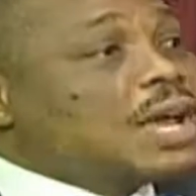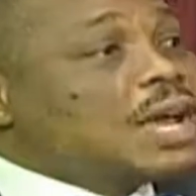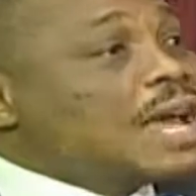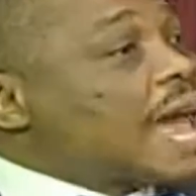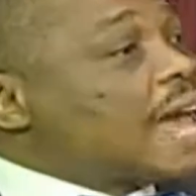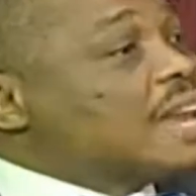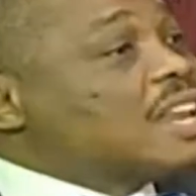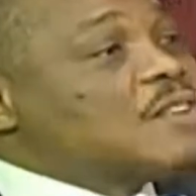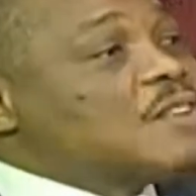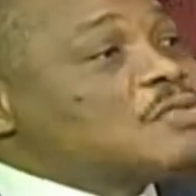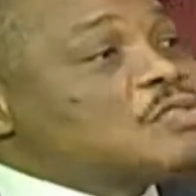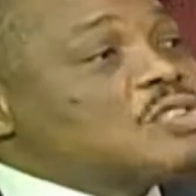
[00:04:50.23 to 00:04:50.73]

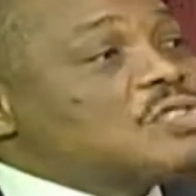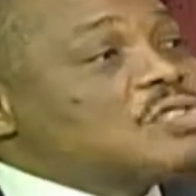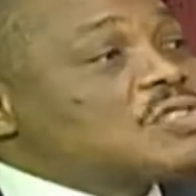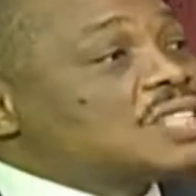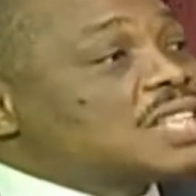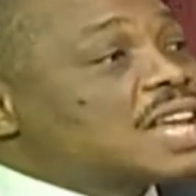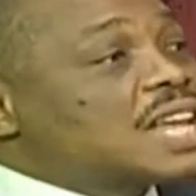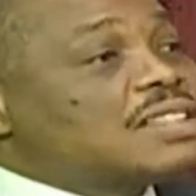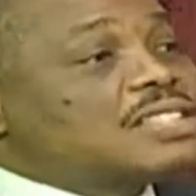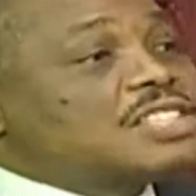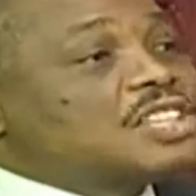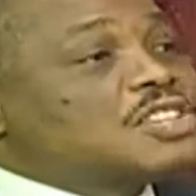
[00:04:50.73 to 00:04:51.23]
And even
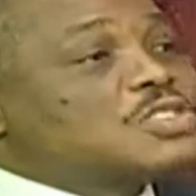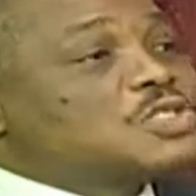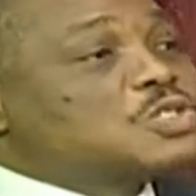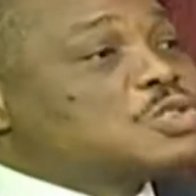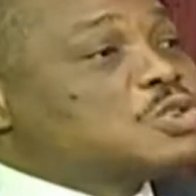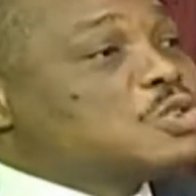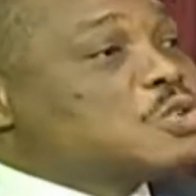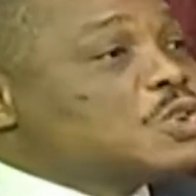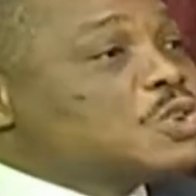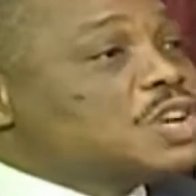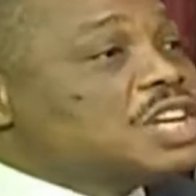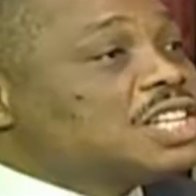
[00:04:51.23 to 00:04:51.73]
recent things
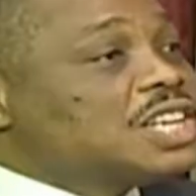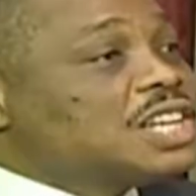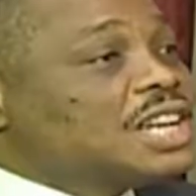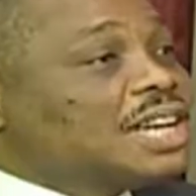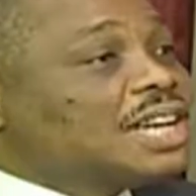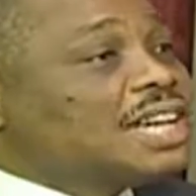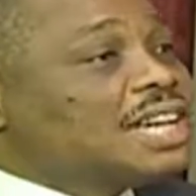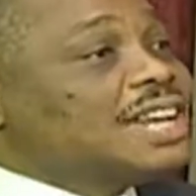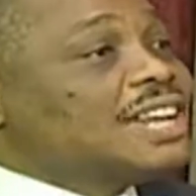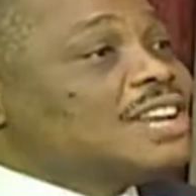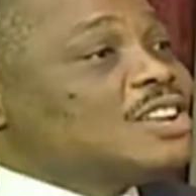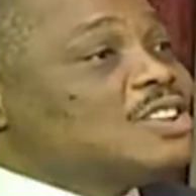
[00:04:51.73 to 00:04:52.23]
you read
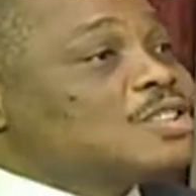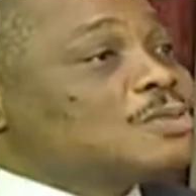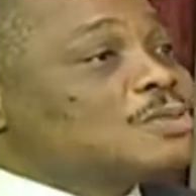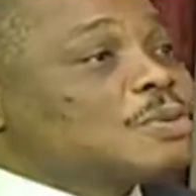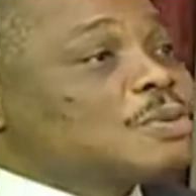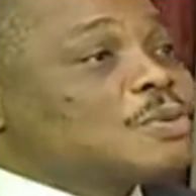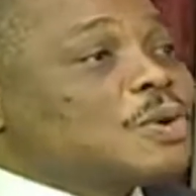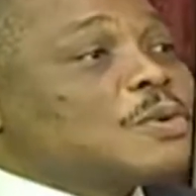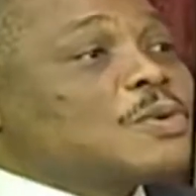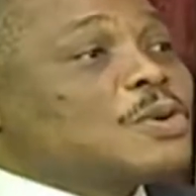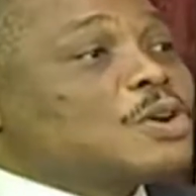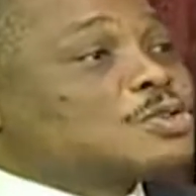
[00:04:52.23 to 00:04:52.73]
in the newspaper,
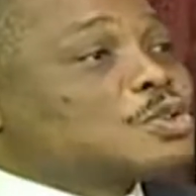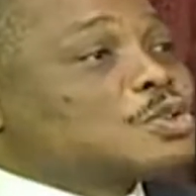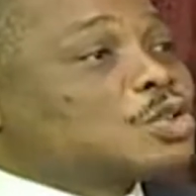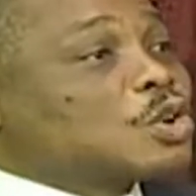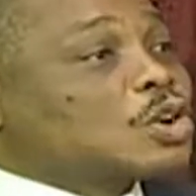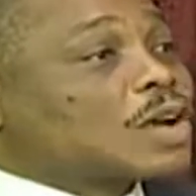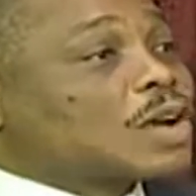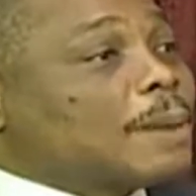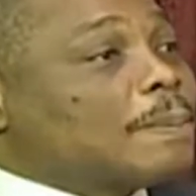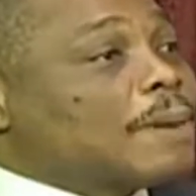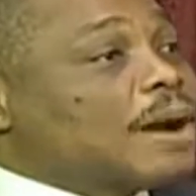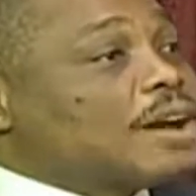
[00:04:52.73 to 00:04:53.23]
what we also
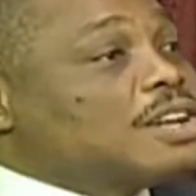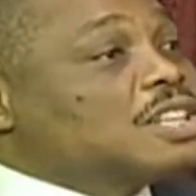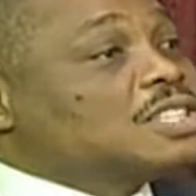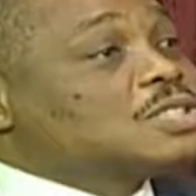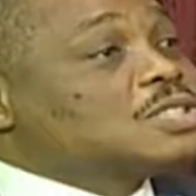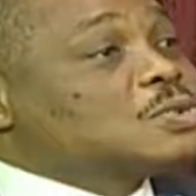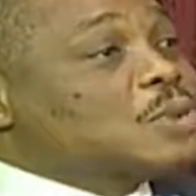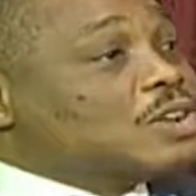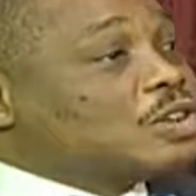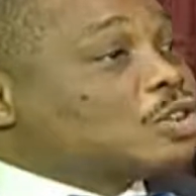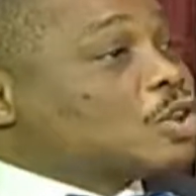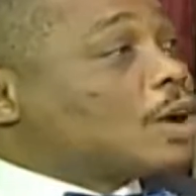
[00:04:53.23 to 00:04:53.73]
talk about
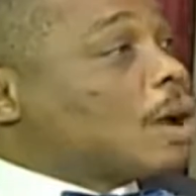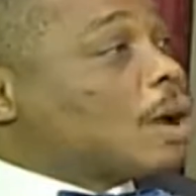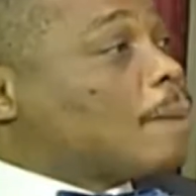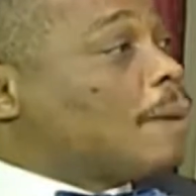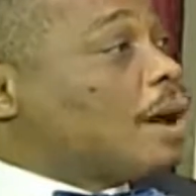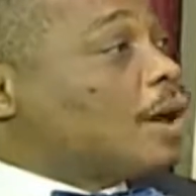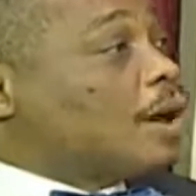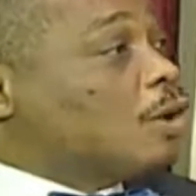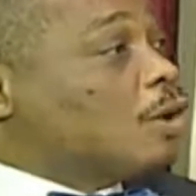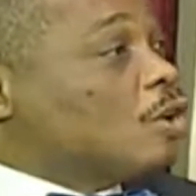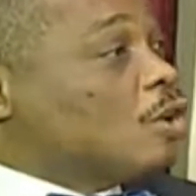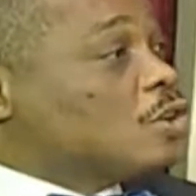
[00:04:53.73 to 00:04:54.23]
is when you talk
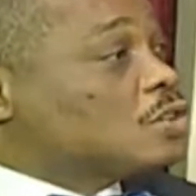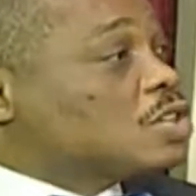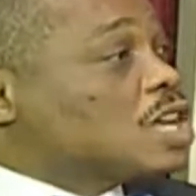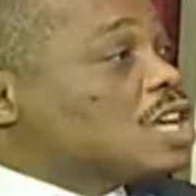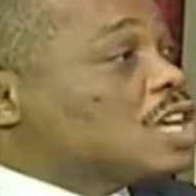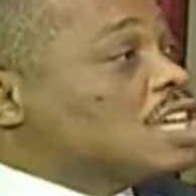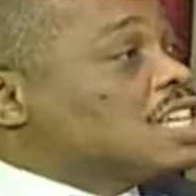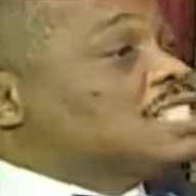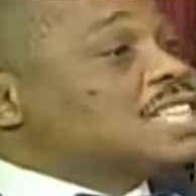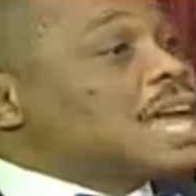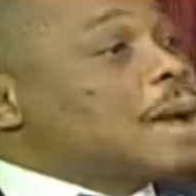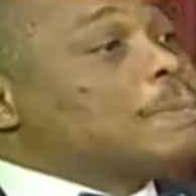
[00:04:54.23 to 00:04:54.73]
about laws,
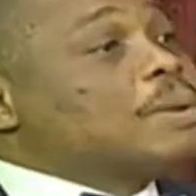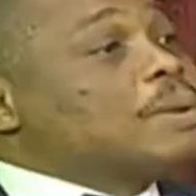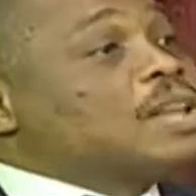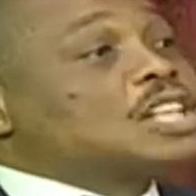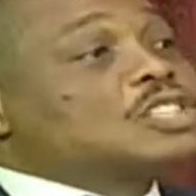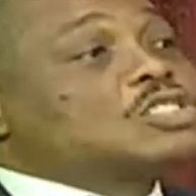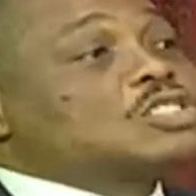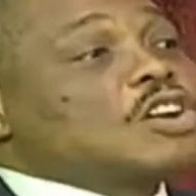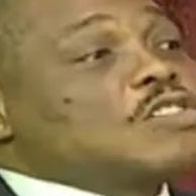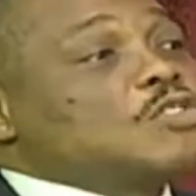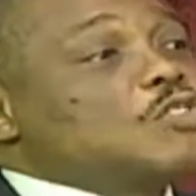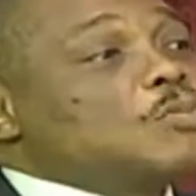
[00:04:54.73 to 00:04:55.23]
is the
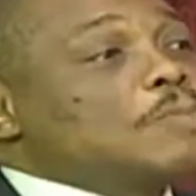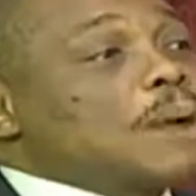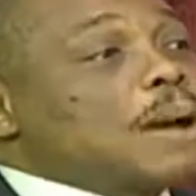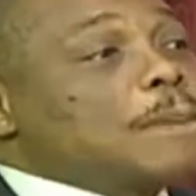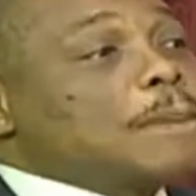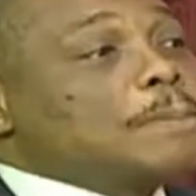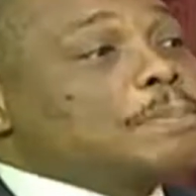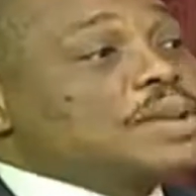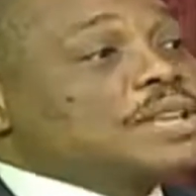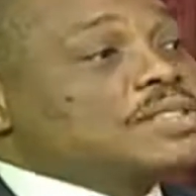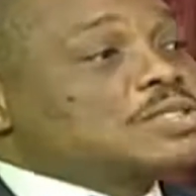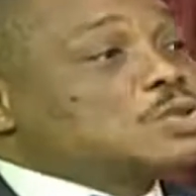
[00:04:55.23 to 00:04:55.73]
ability of
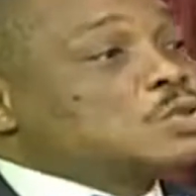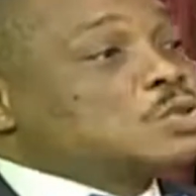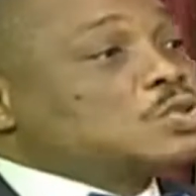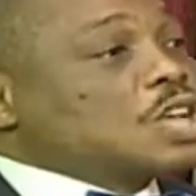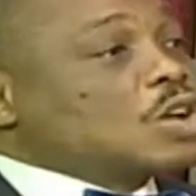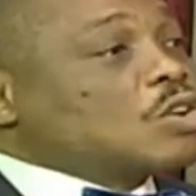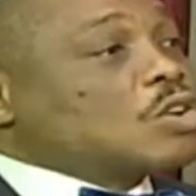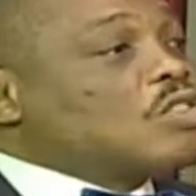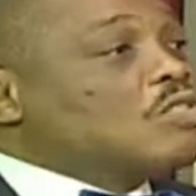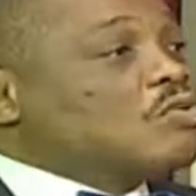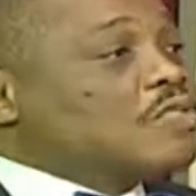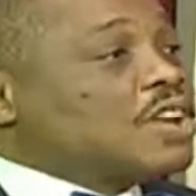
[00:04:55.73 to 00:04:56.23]
human beings to
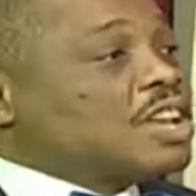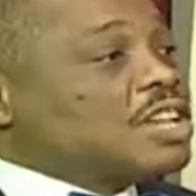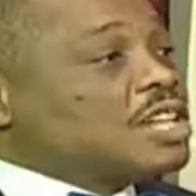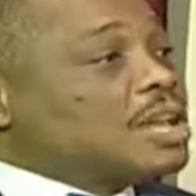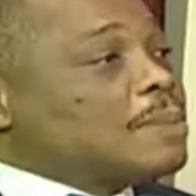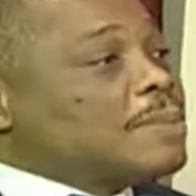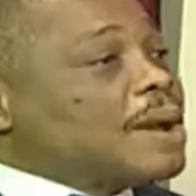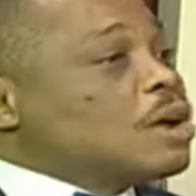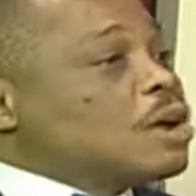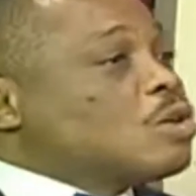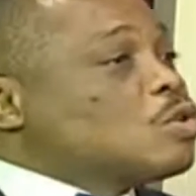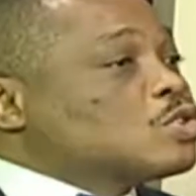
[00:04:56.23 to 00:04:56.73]
circumvent
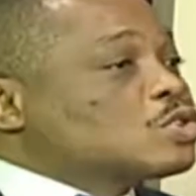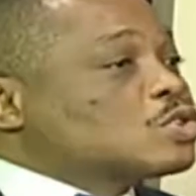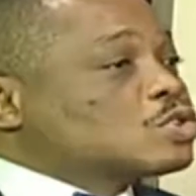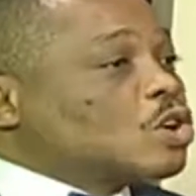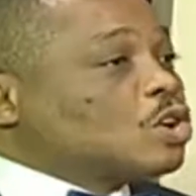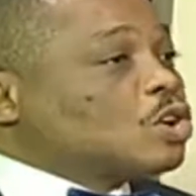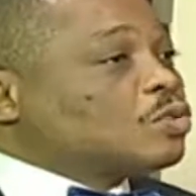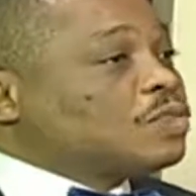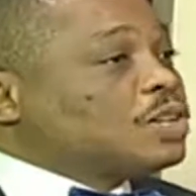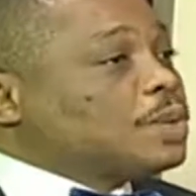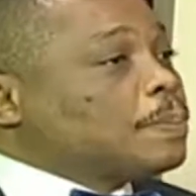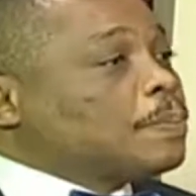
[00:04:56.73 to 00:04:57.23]
them and go
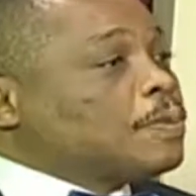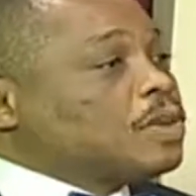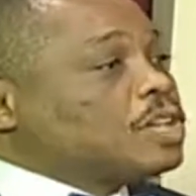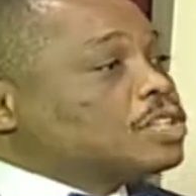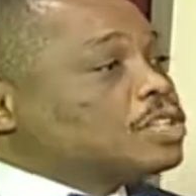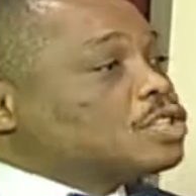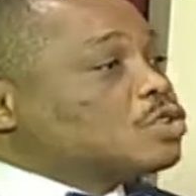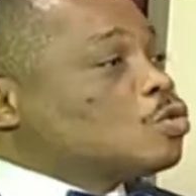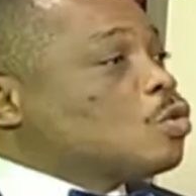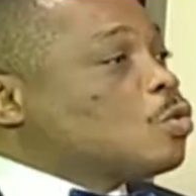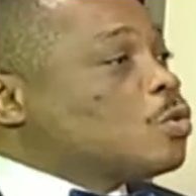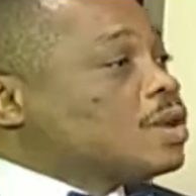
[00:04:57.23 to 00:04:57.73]
scot-free, the
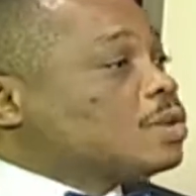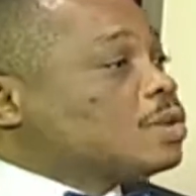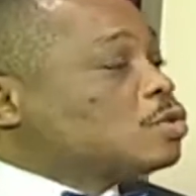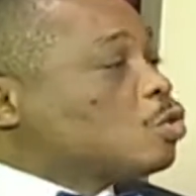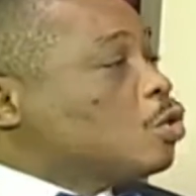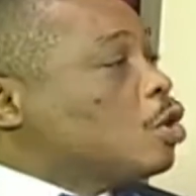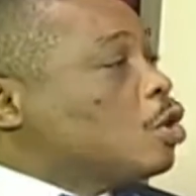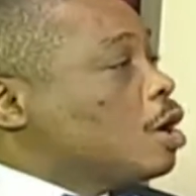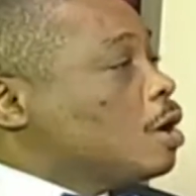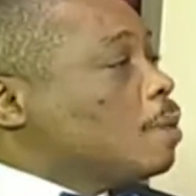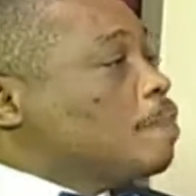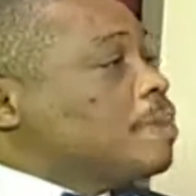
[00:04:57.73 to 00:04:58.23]
political will
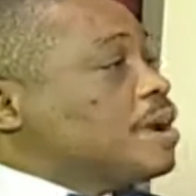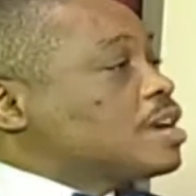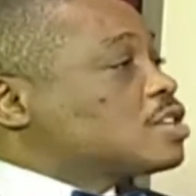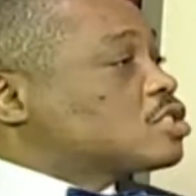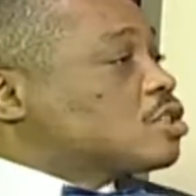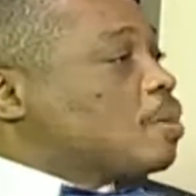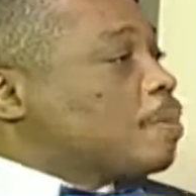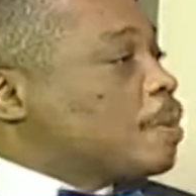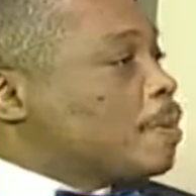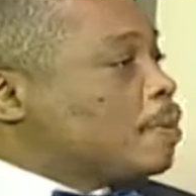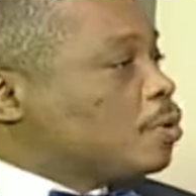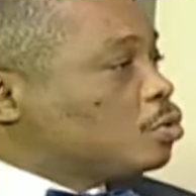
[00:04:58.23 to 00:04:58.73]
to bring
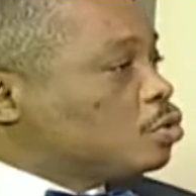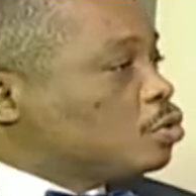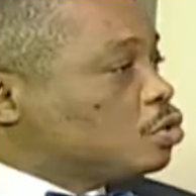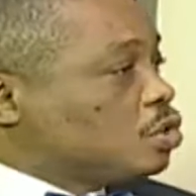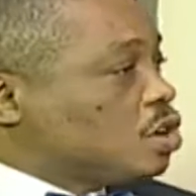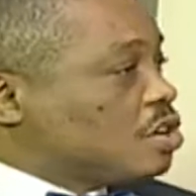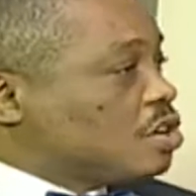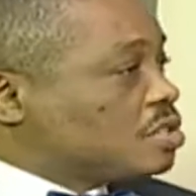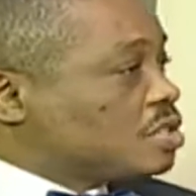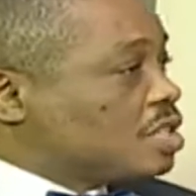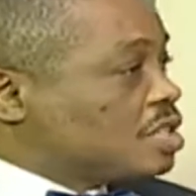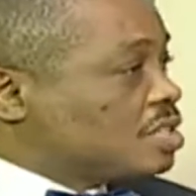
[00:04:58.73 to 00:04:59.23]
some people to
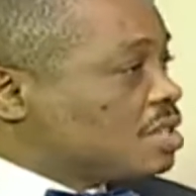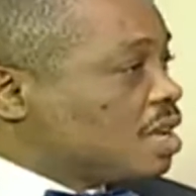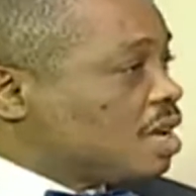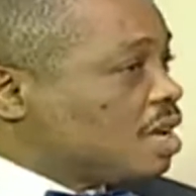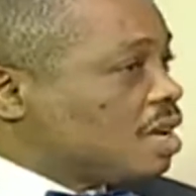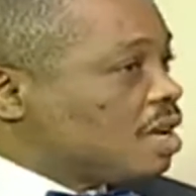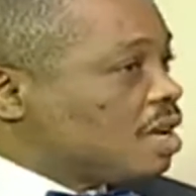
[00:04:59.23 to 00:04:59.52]
justice.